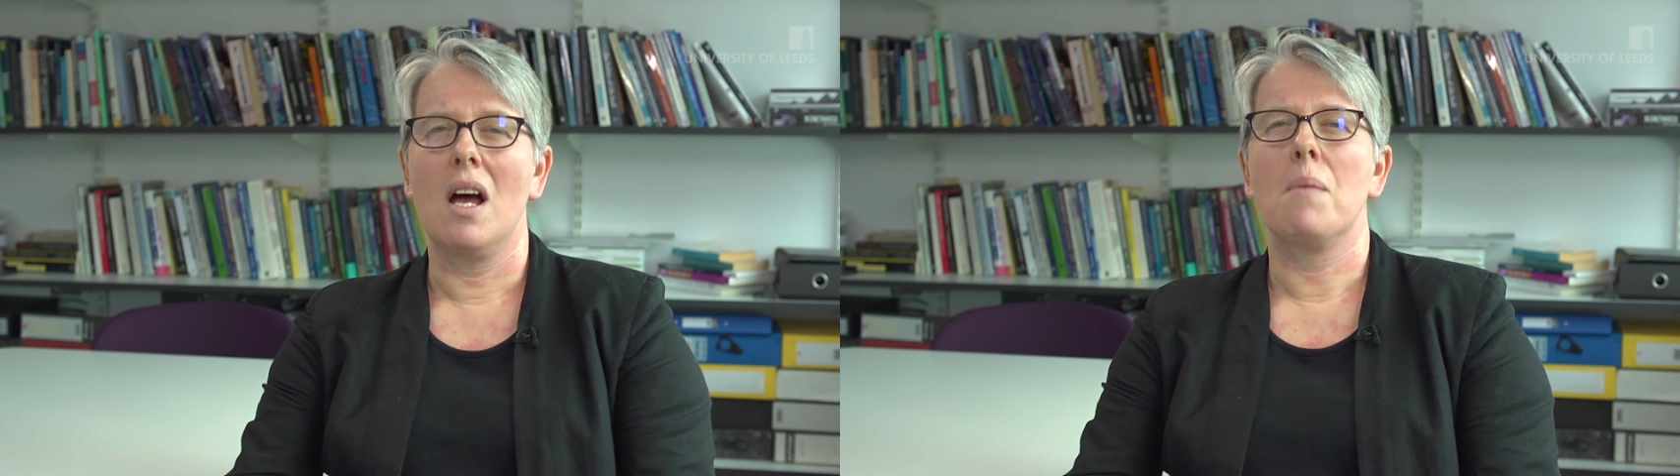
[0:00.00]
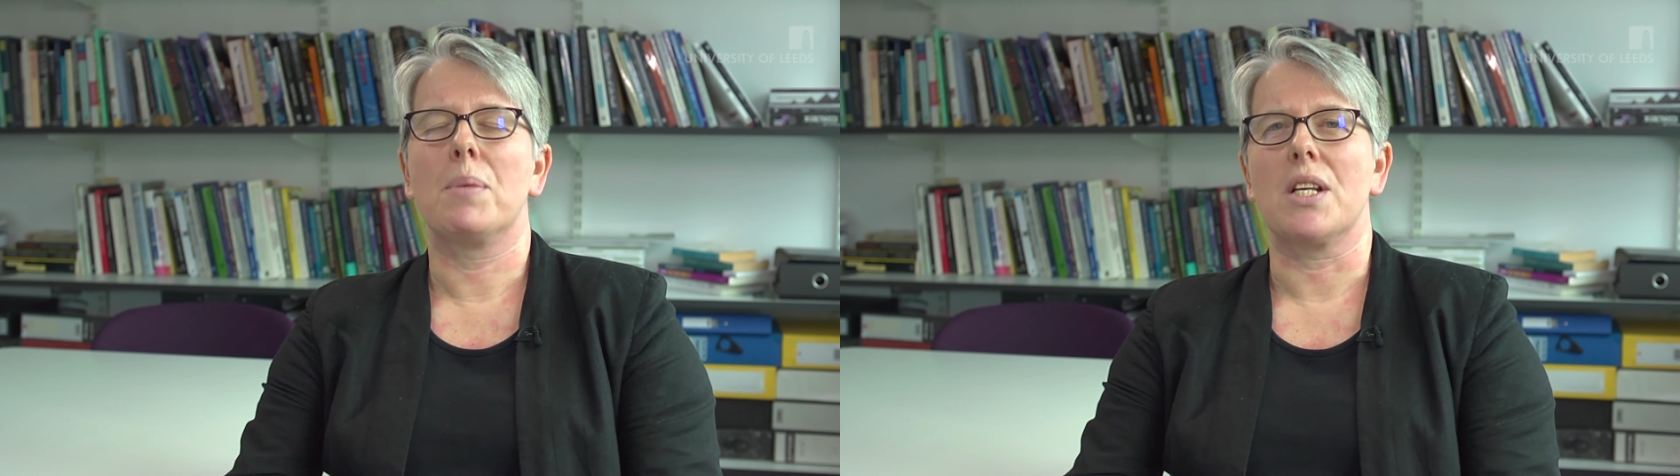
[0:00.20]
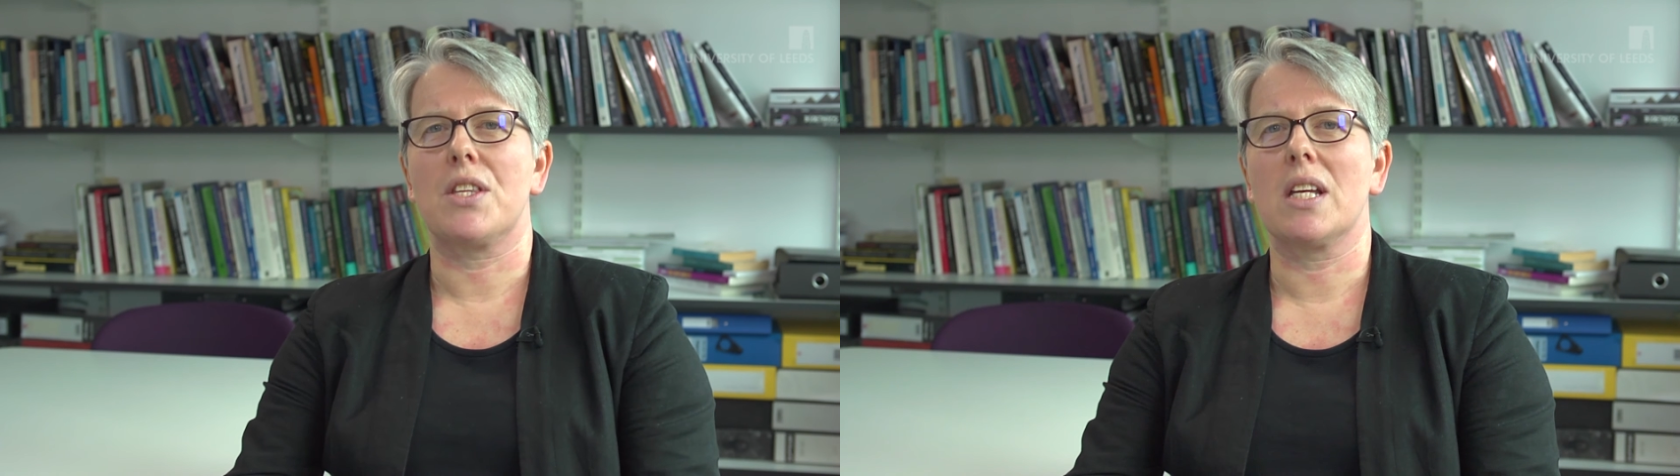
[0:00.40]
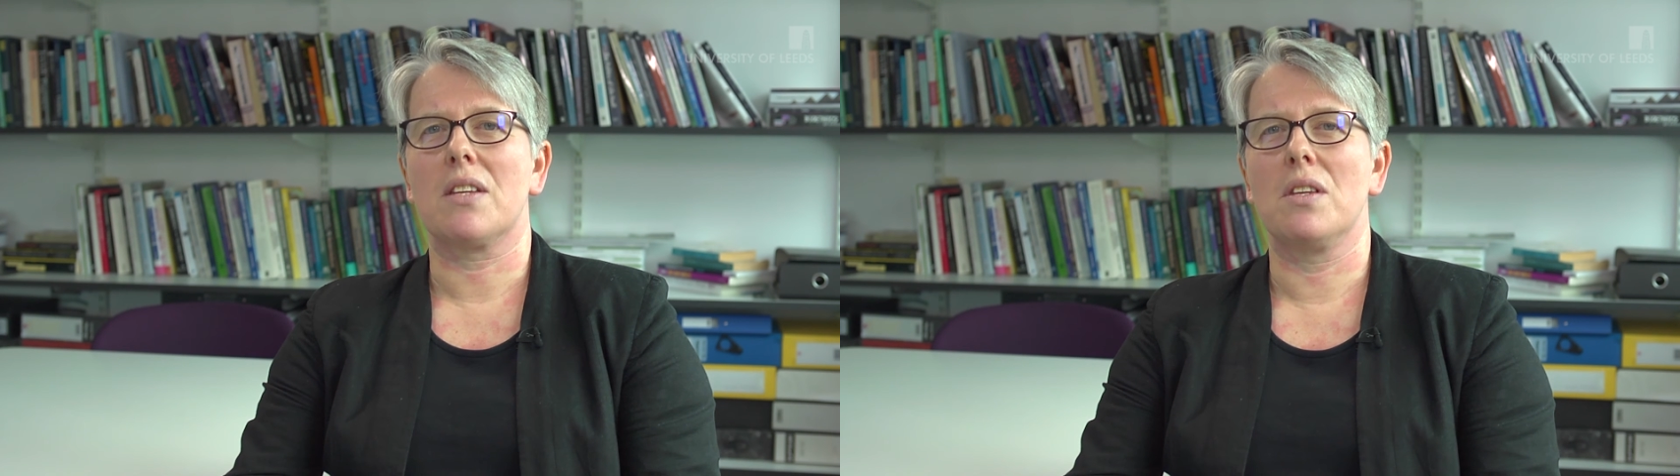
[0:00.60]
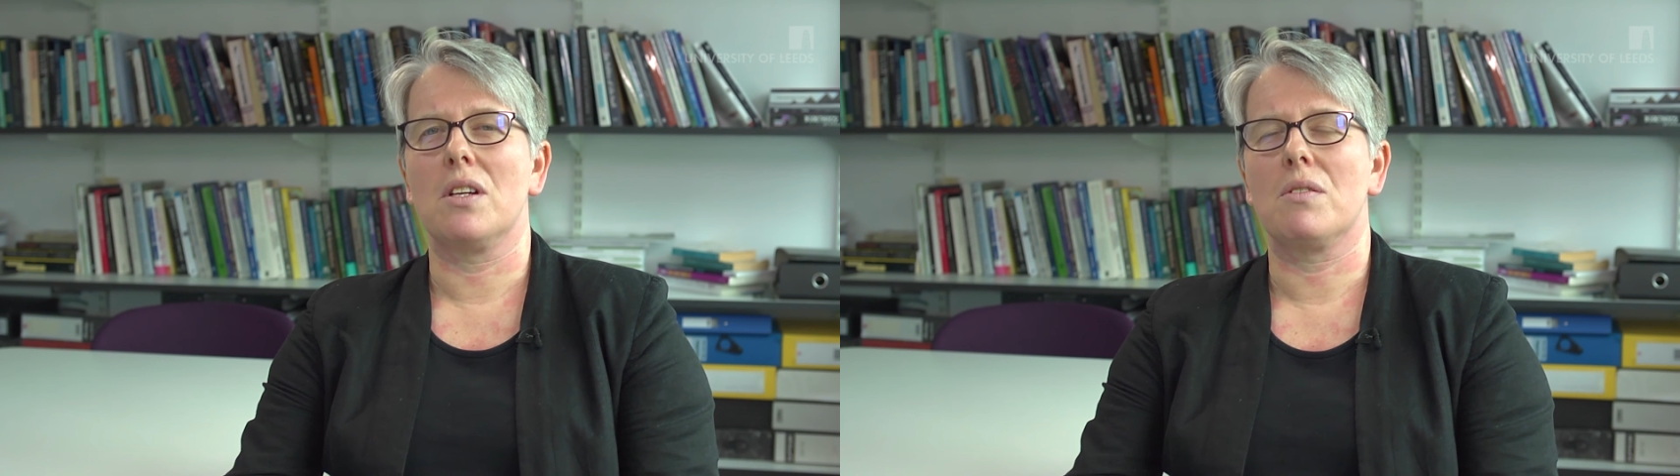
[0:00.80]
But I
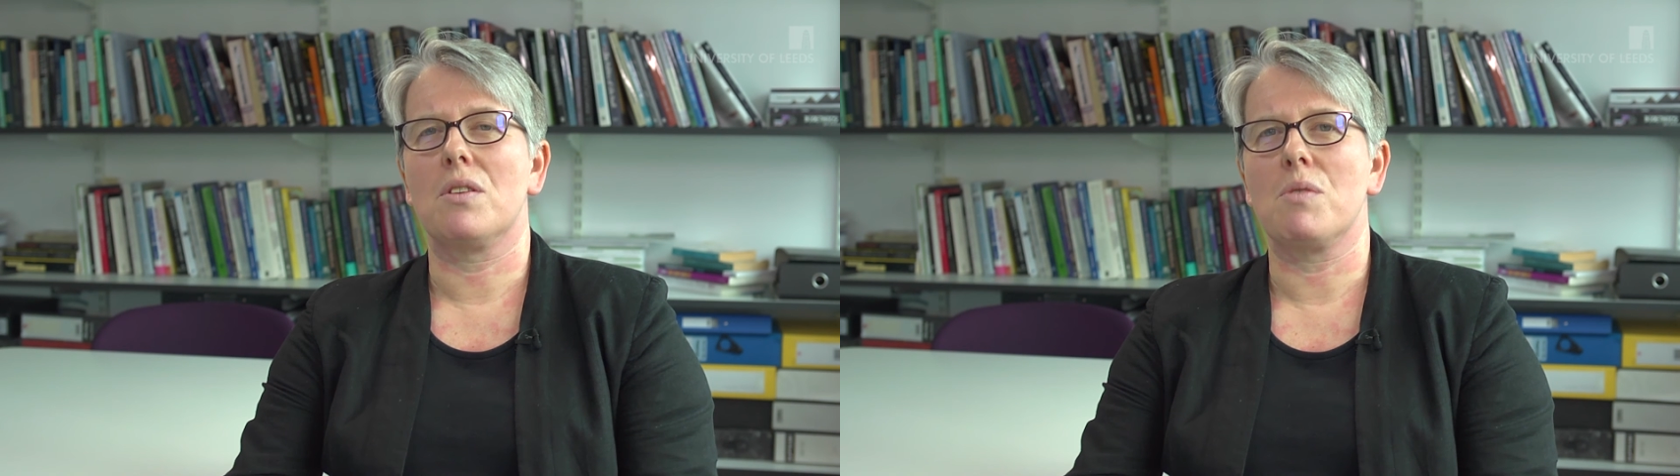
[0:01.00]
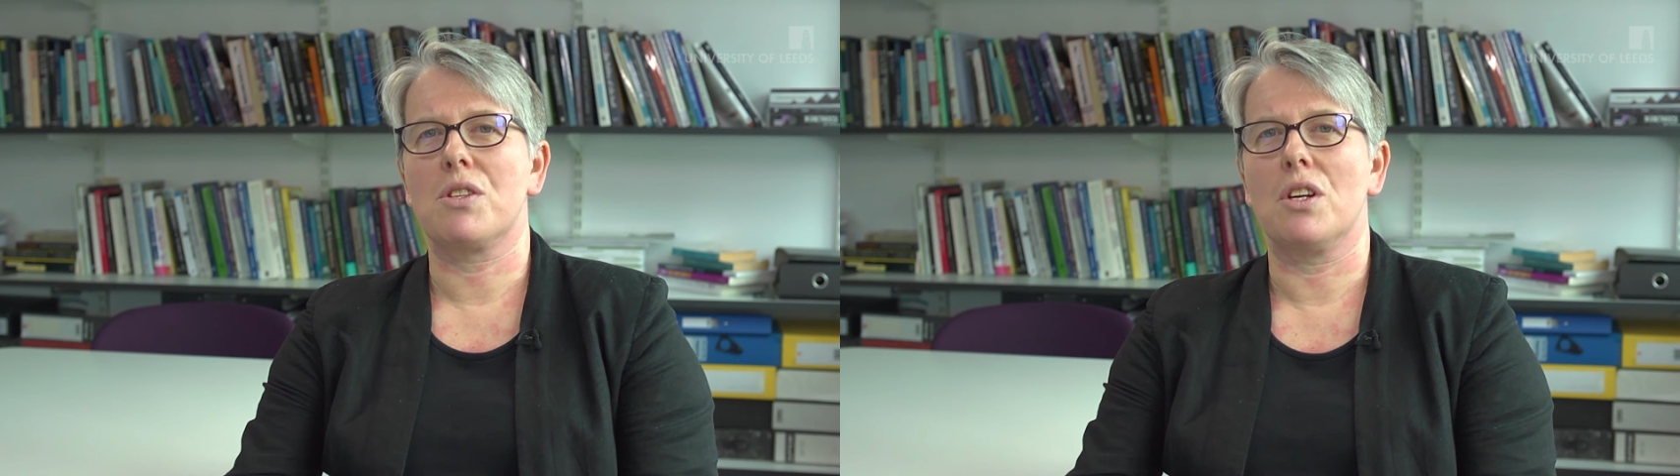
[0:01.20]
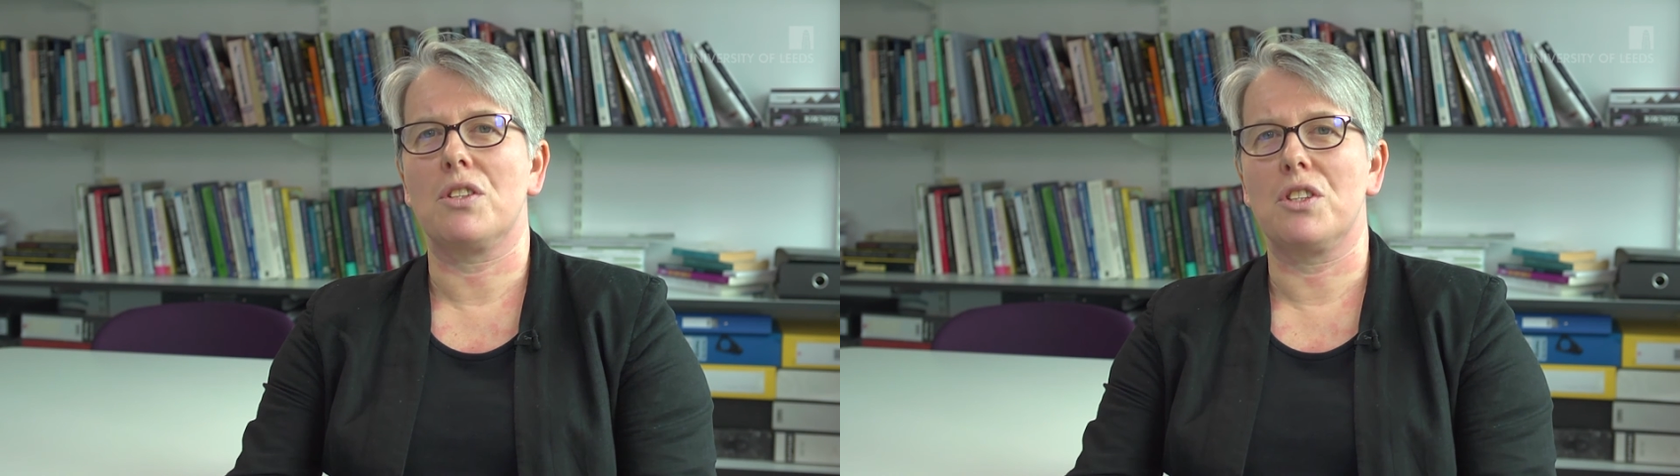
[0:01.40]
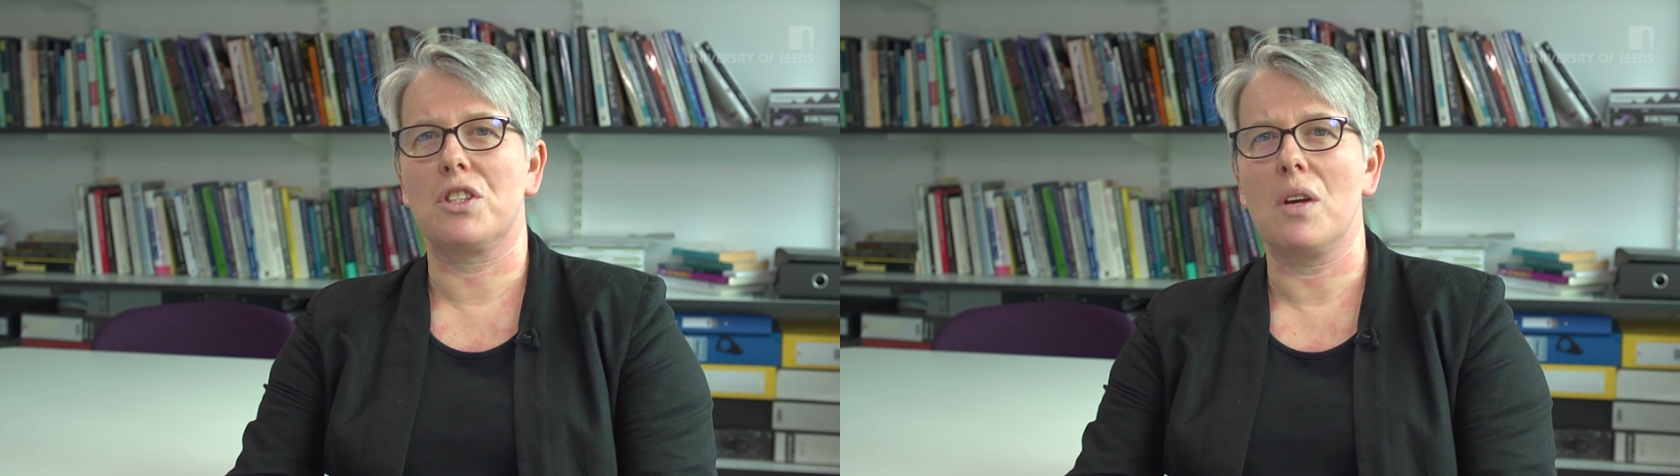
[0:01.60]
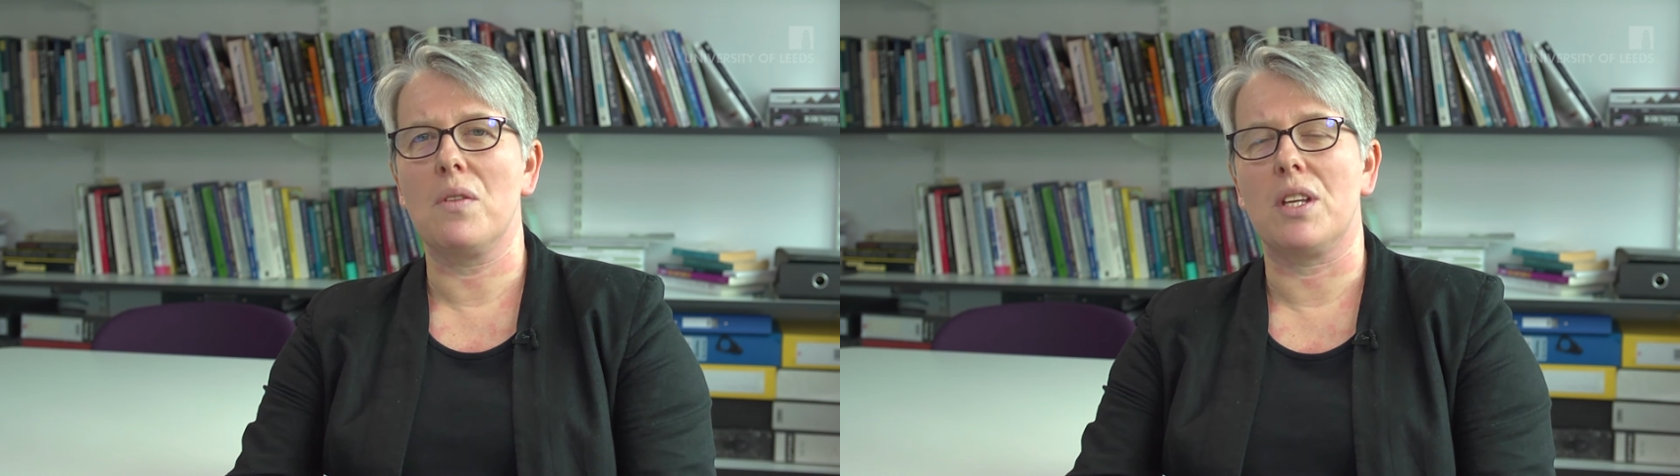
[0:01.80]
think the research has shown